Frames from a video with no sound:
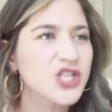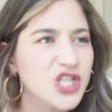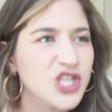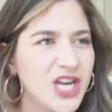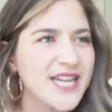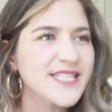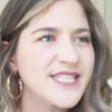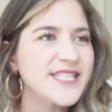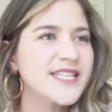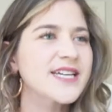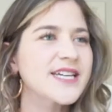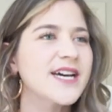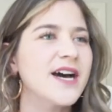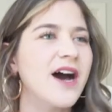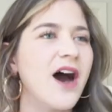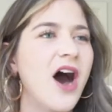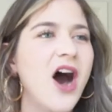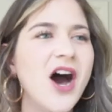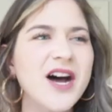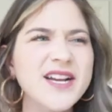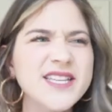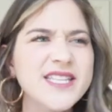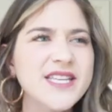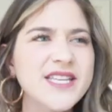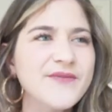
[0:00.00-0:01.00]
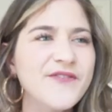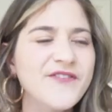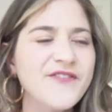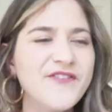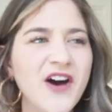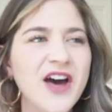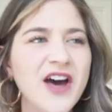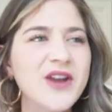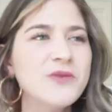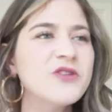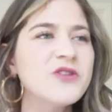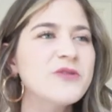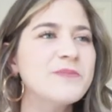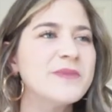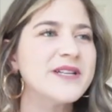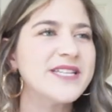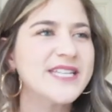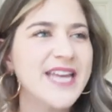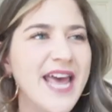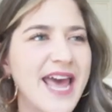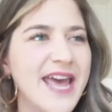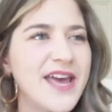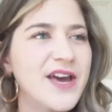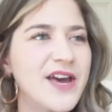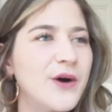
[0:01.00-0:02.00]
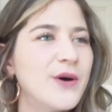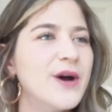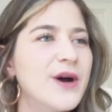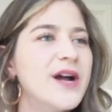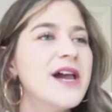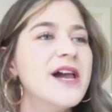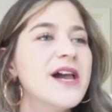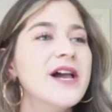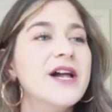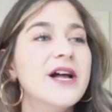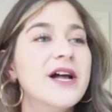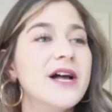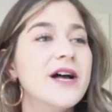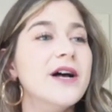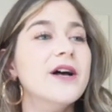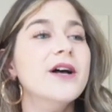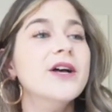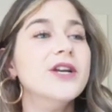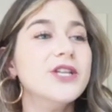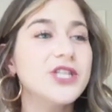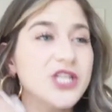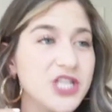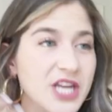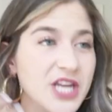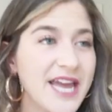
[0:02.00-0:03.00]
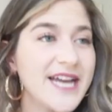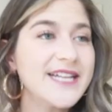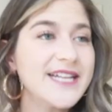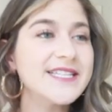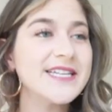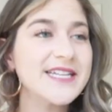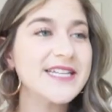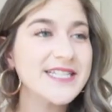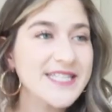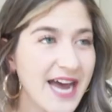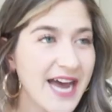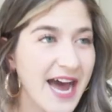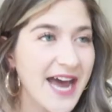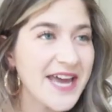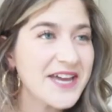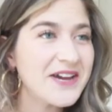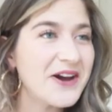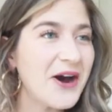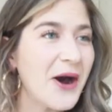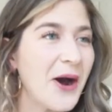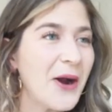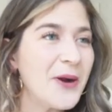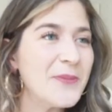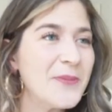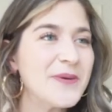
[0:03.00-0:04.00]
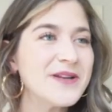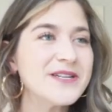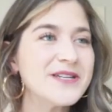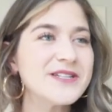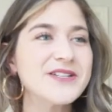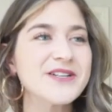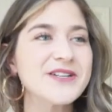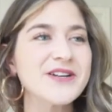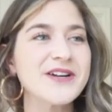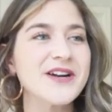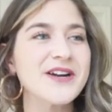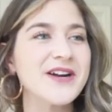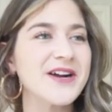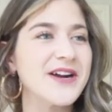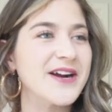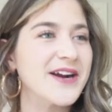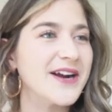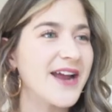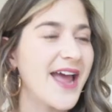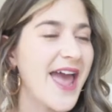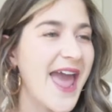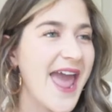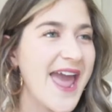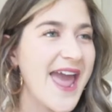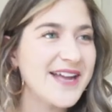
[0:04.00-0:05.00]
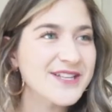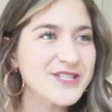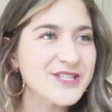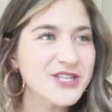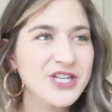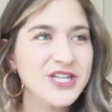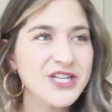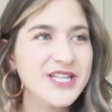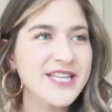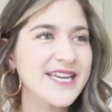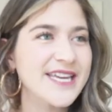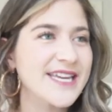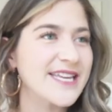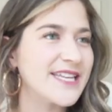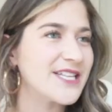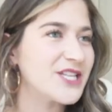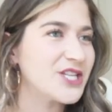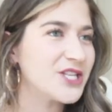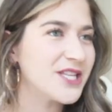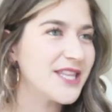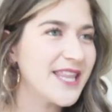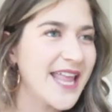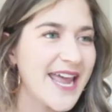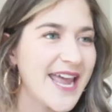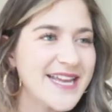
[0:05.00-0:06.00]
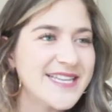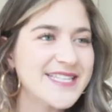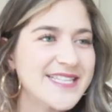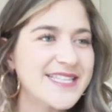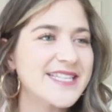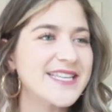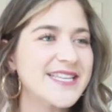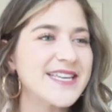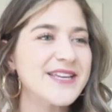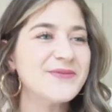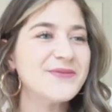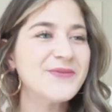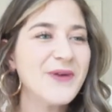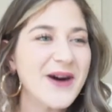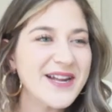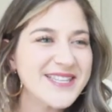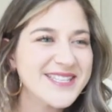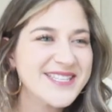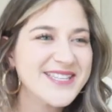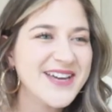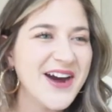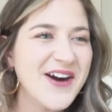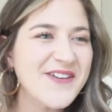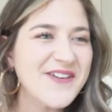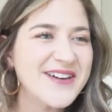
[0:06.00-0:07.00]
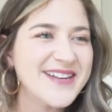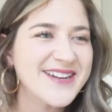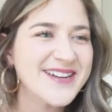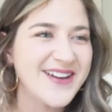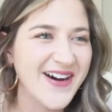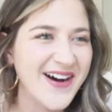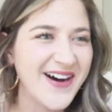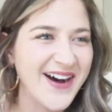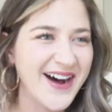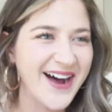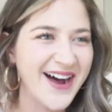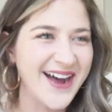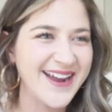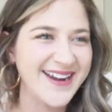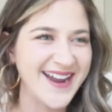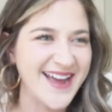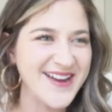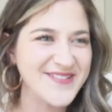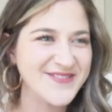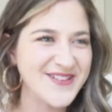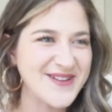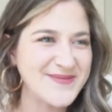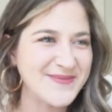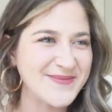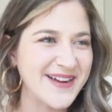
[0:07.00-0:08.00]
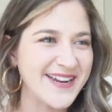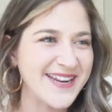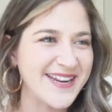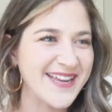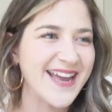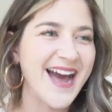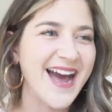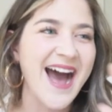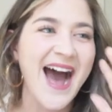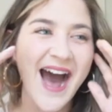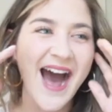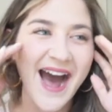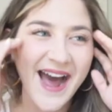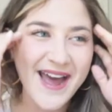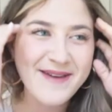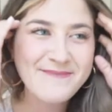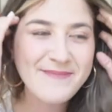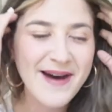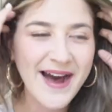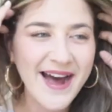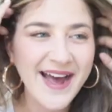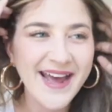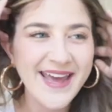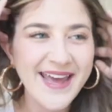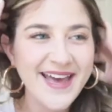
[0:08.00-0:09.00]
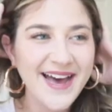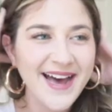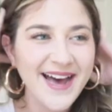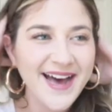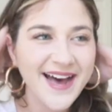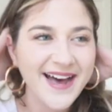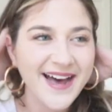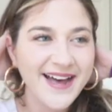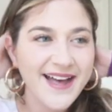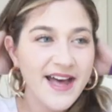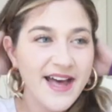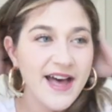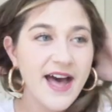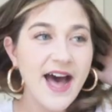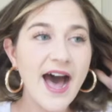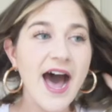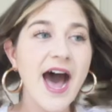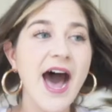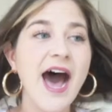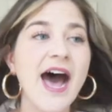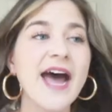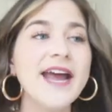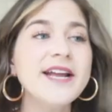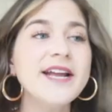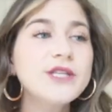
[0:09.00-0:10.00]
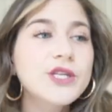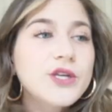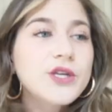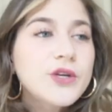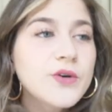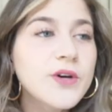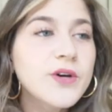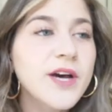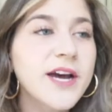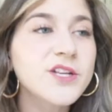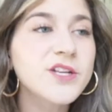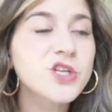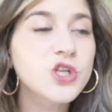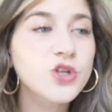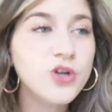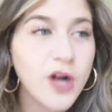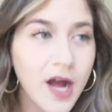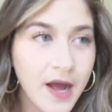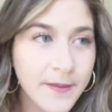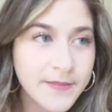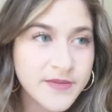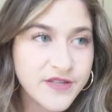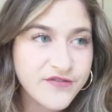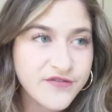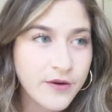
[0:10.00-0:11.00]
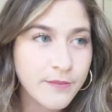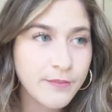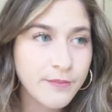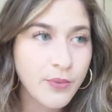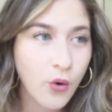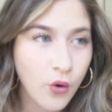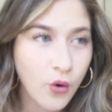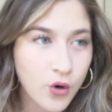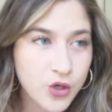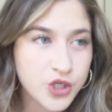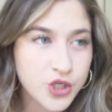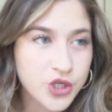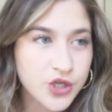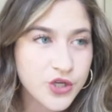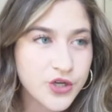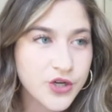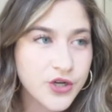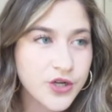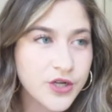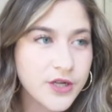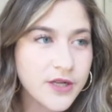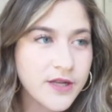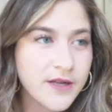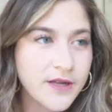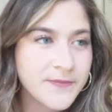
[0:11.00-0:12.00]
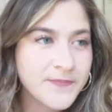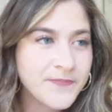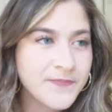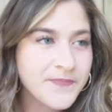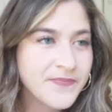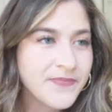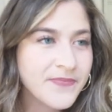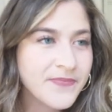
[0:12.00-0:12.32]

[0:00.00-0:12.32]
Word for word: Jessica, Awesome Fun with Mateo, Shandy, Ty Carpenter, Angeli, Lacey, what's going on, everybody? Hi, Maya. Hi, Tuga Drums from Portugal.